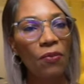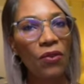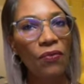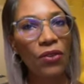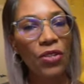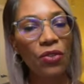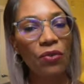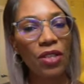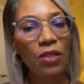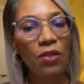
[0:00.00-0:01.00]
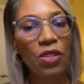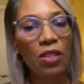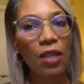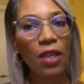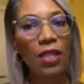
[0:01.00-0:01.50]
Future research
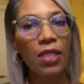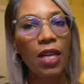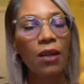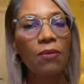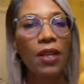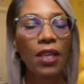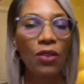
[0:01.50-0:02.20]
studies can